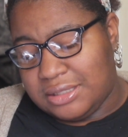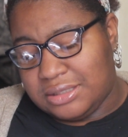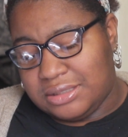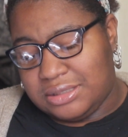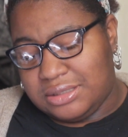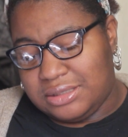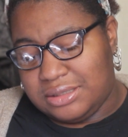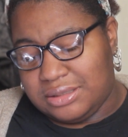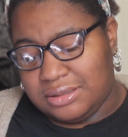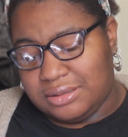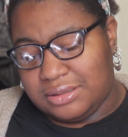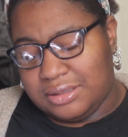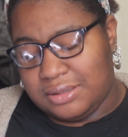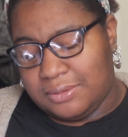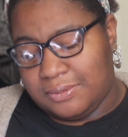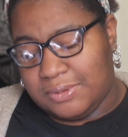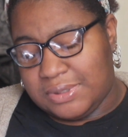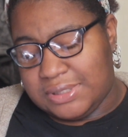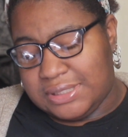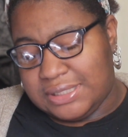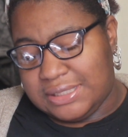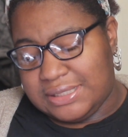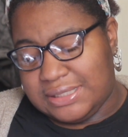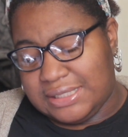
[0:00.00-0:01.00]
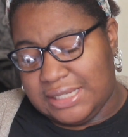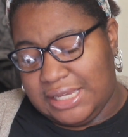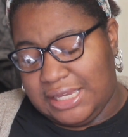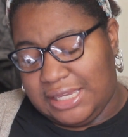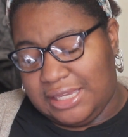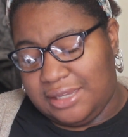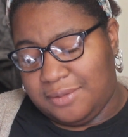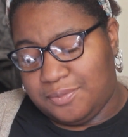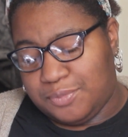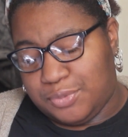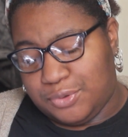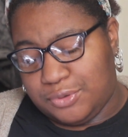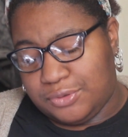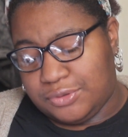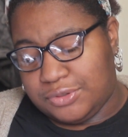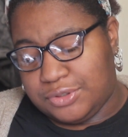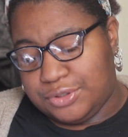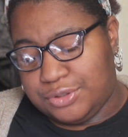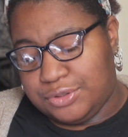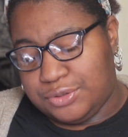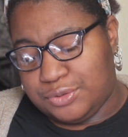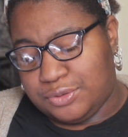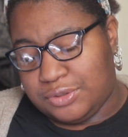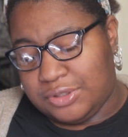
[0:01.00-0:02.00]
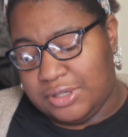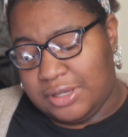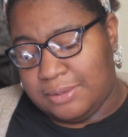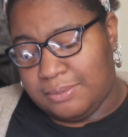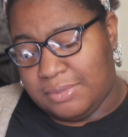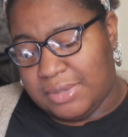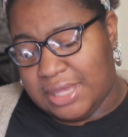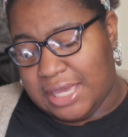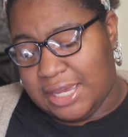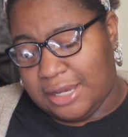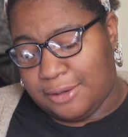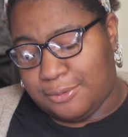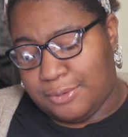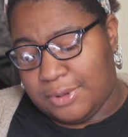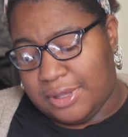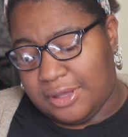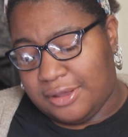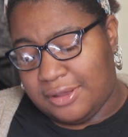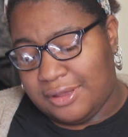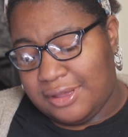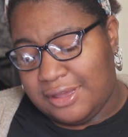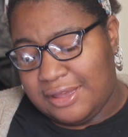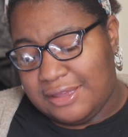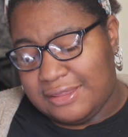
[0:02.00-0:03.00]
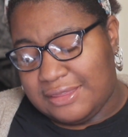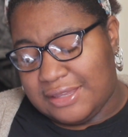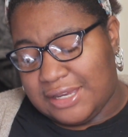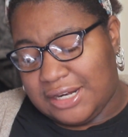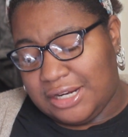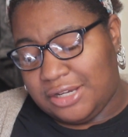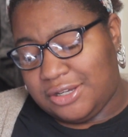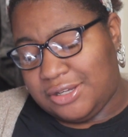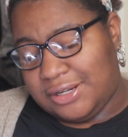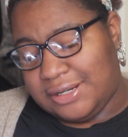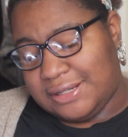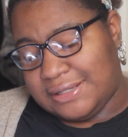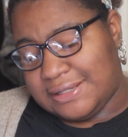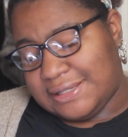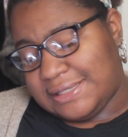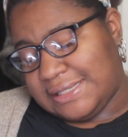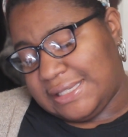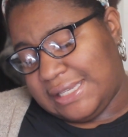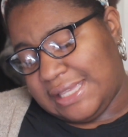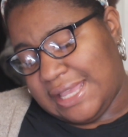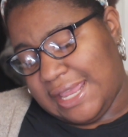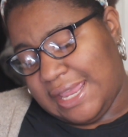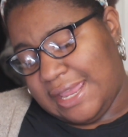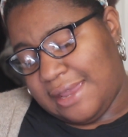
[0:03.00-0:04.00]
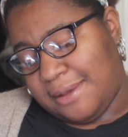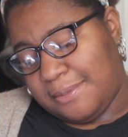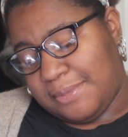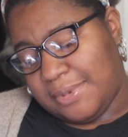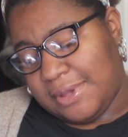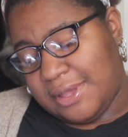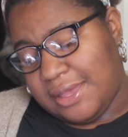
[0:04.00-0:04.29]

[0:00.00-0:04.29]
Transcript: Still, there was this aching pull to Julian Blackwell that I couldn't escape.